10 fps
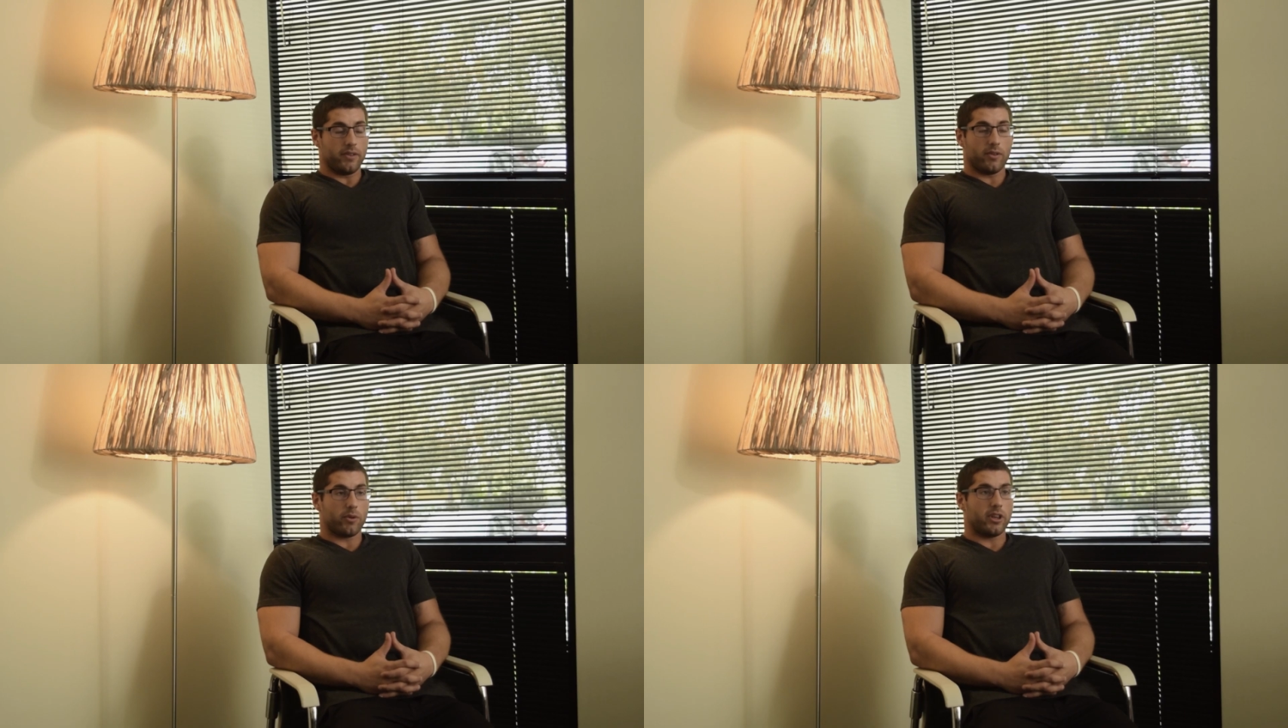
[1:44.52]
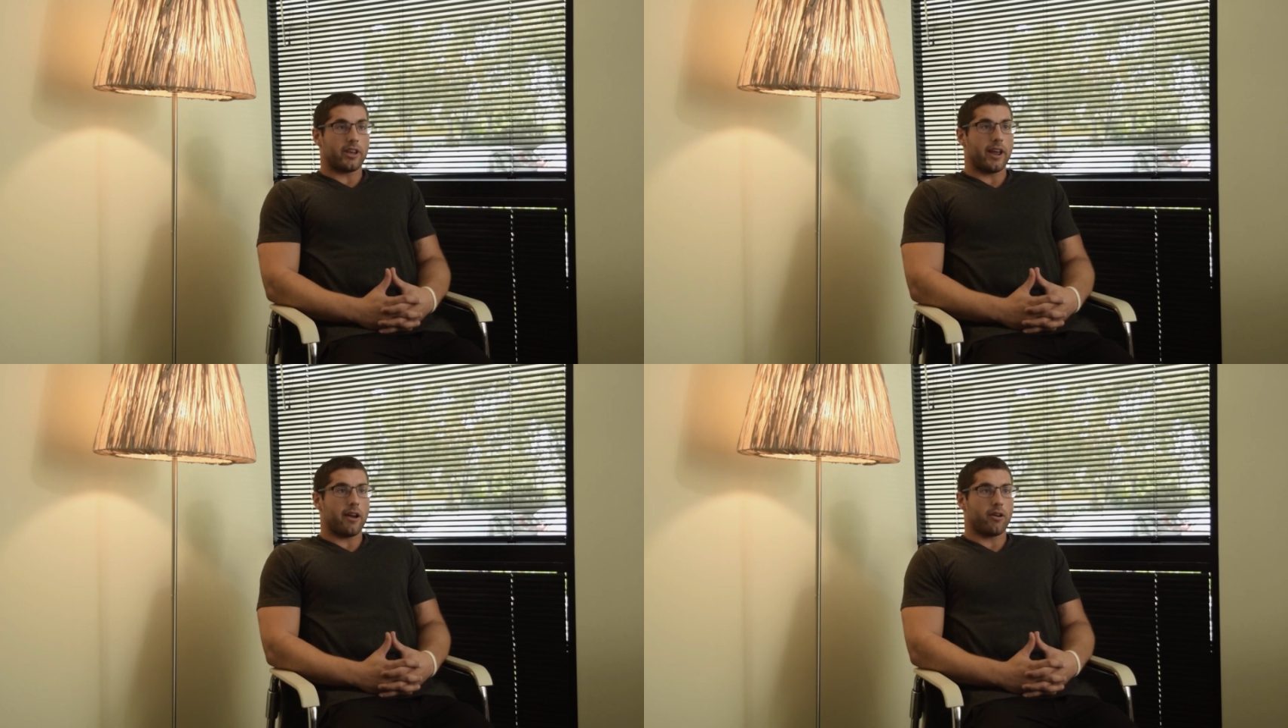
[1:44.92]
even really
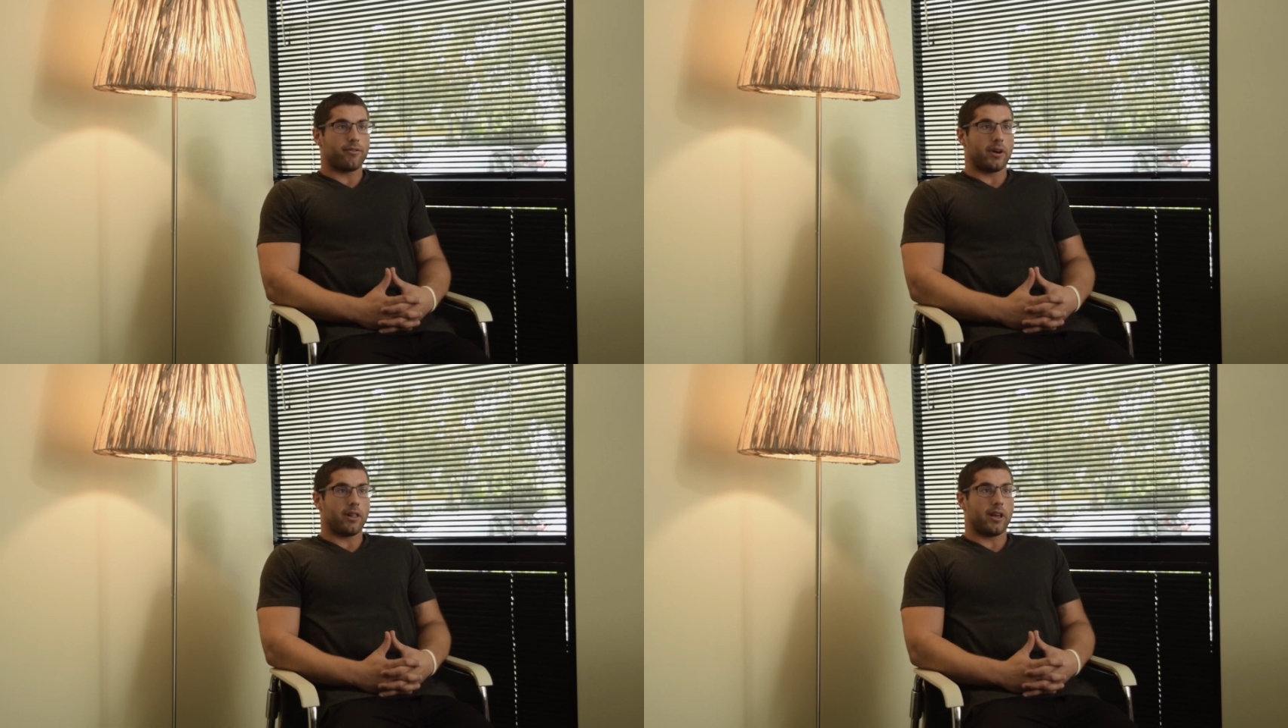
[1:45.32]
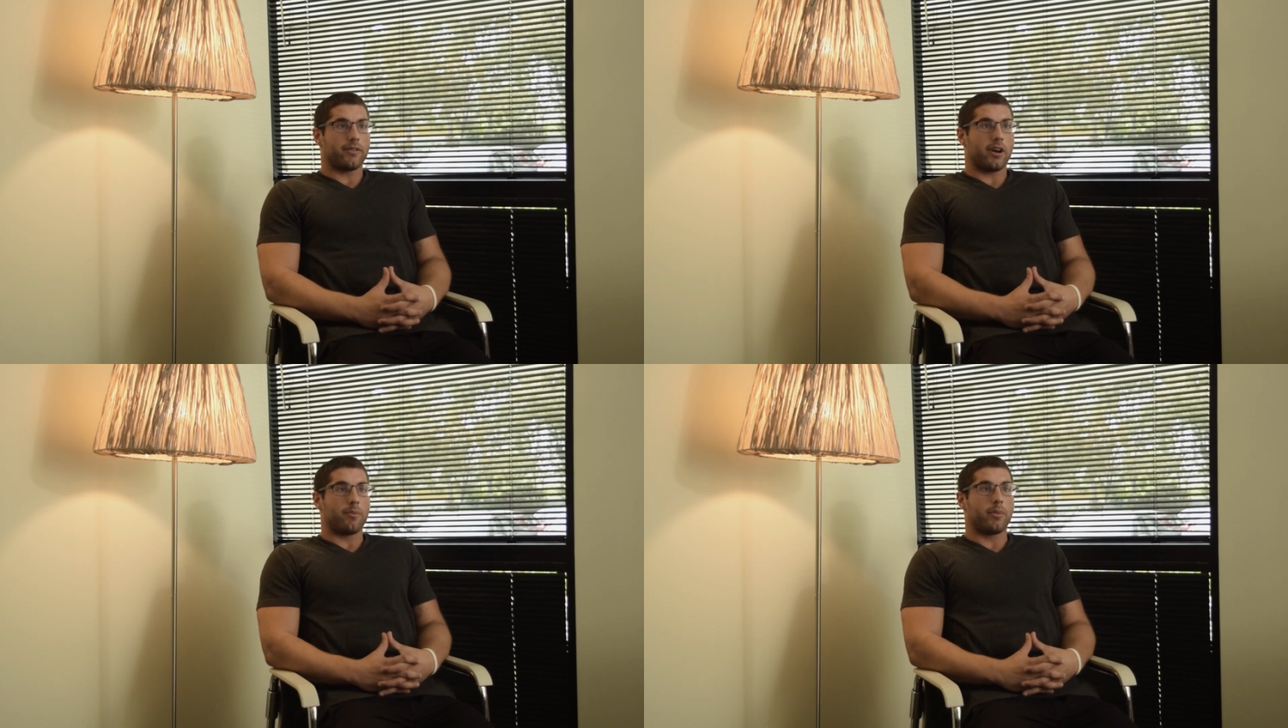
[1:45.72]
care if my
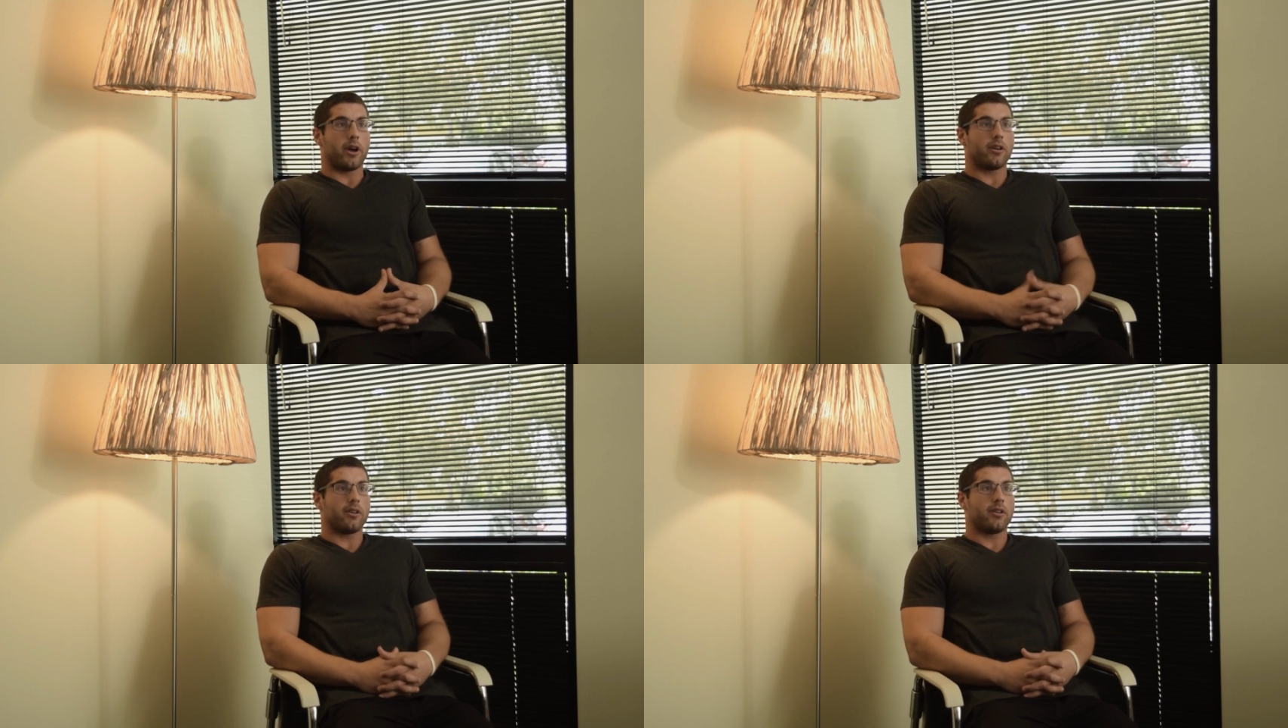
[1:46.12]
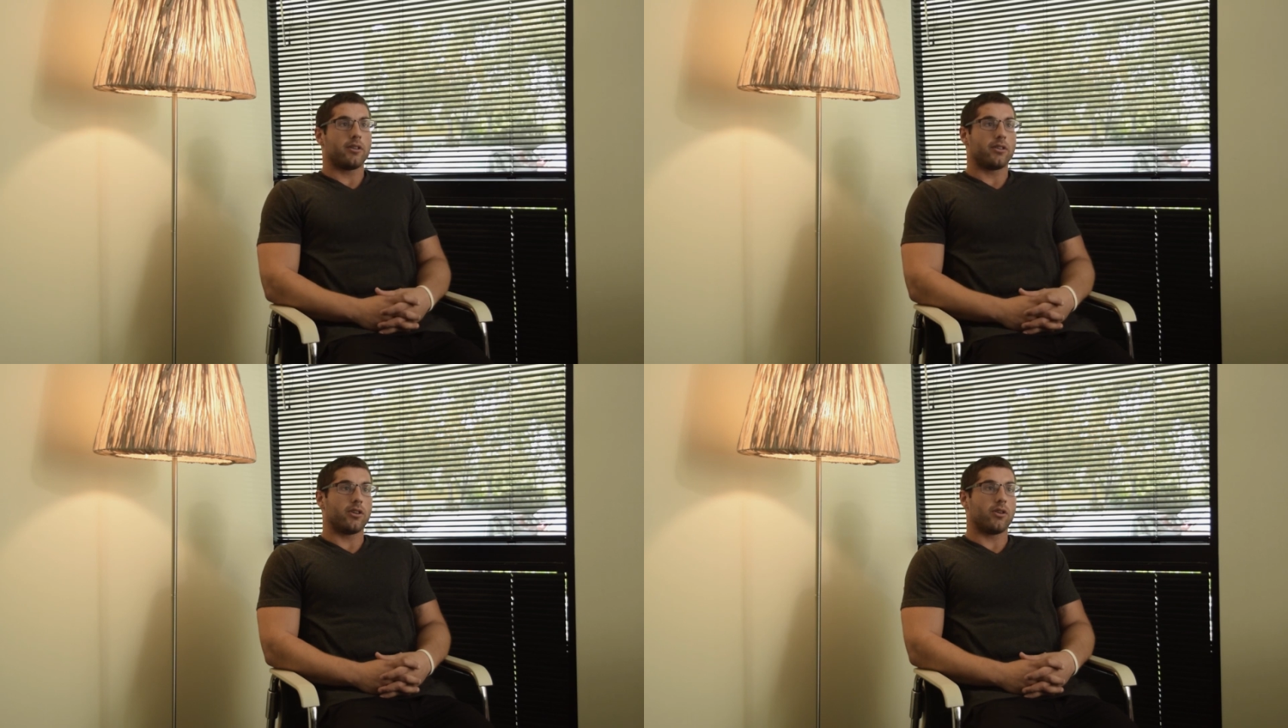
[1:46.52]
life got better.
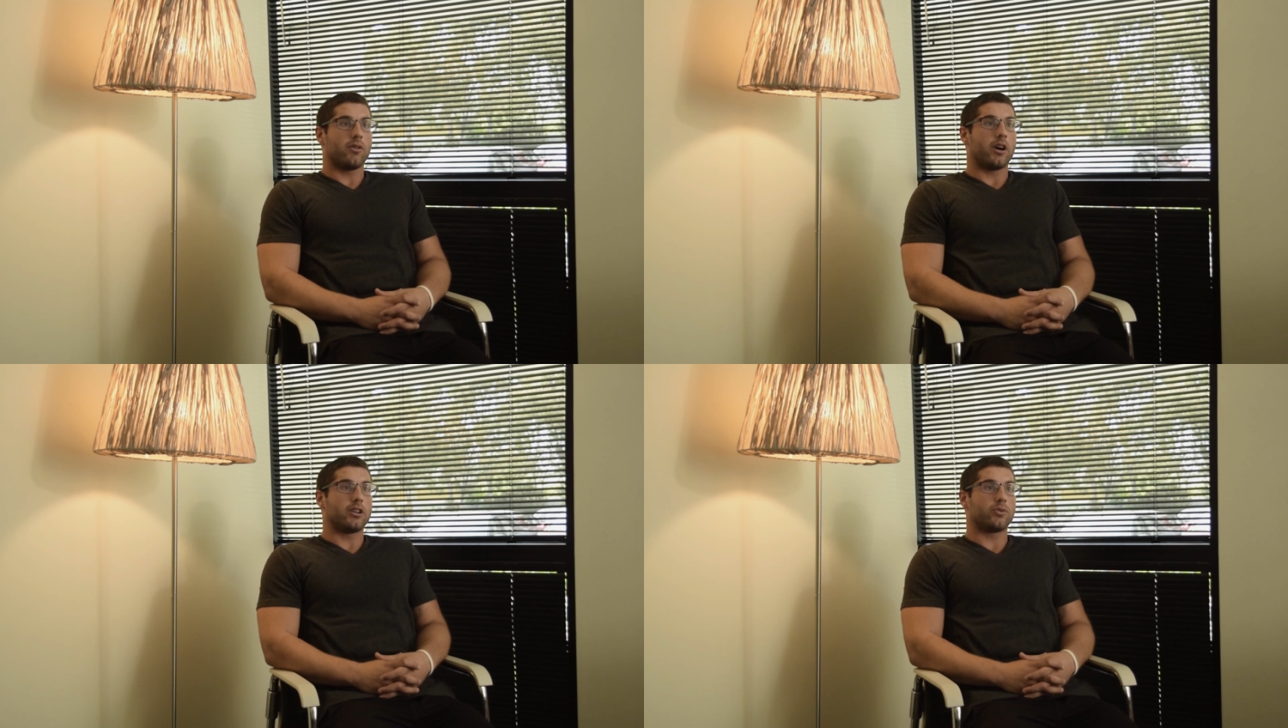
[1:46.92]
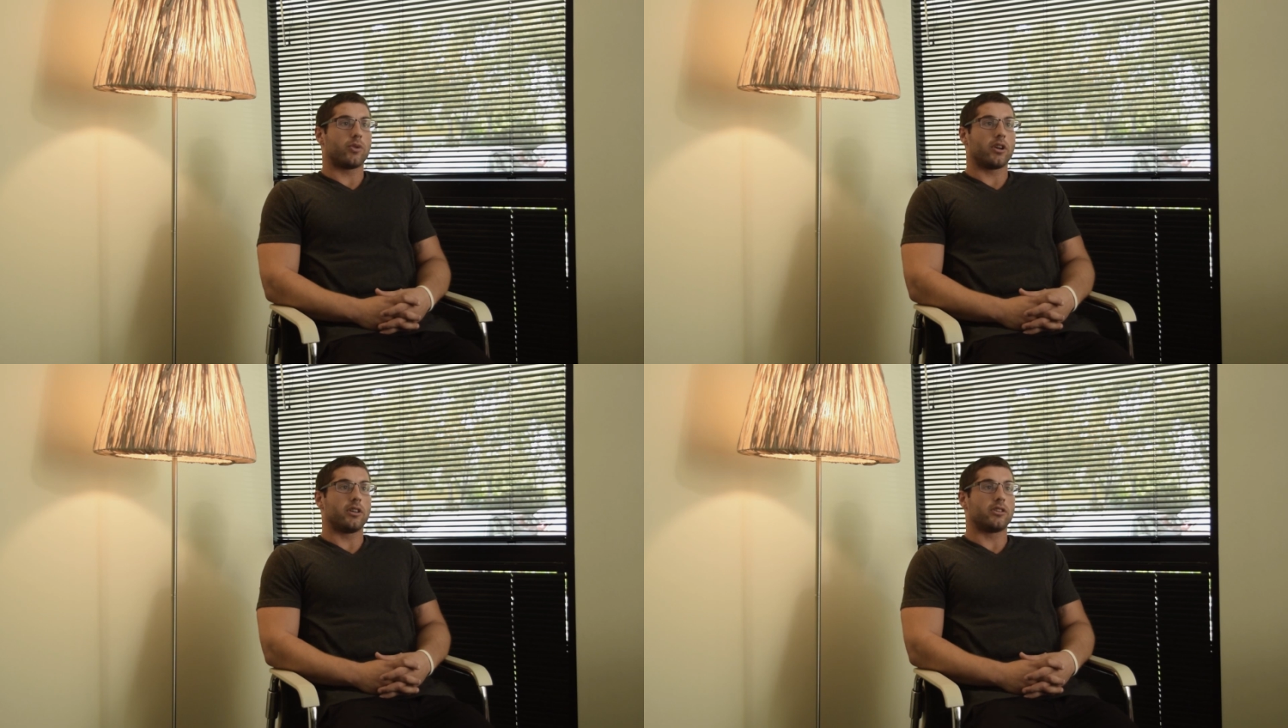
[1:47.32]
I just
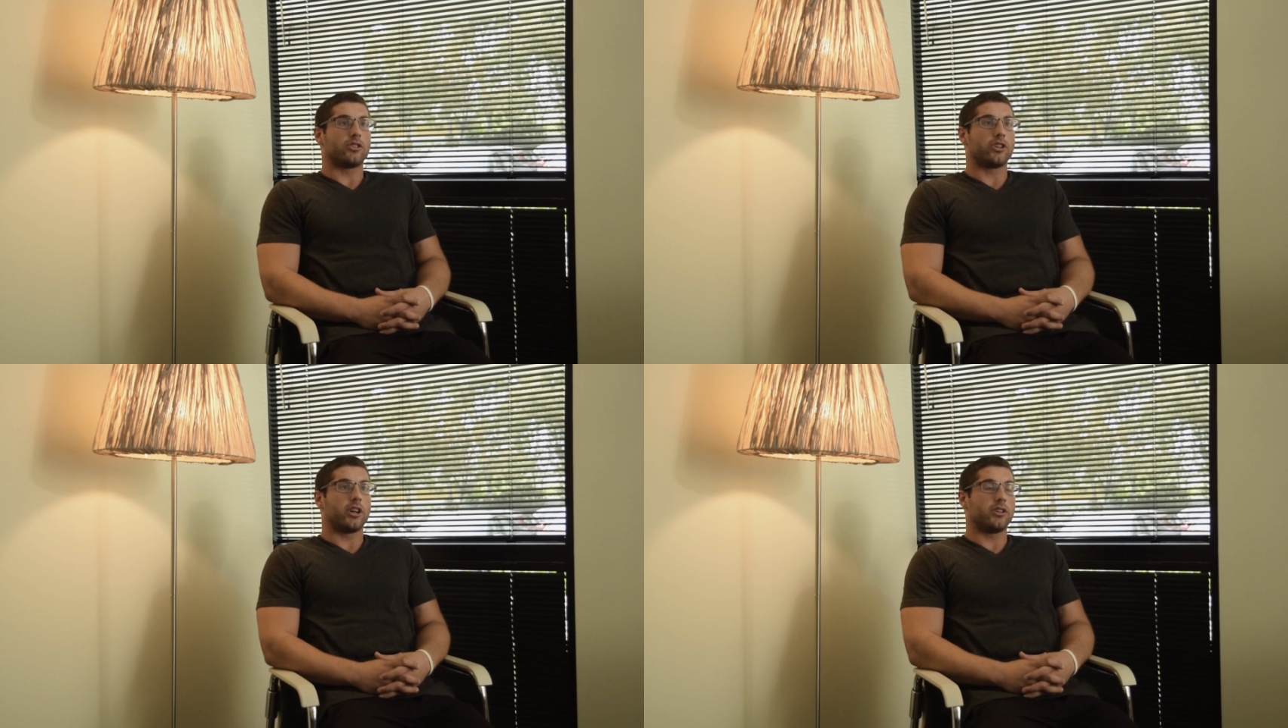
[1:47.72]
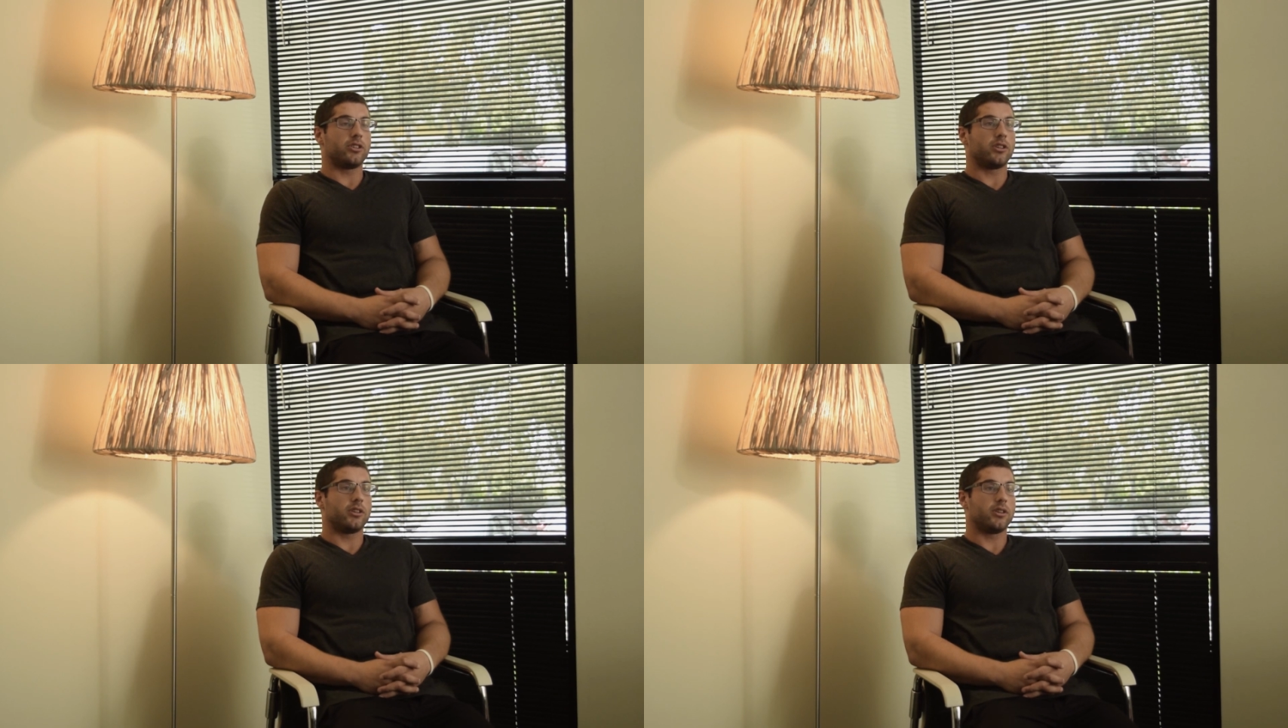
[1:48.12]
wanted it to change.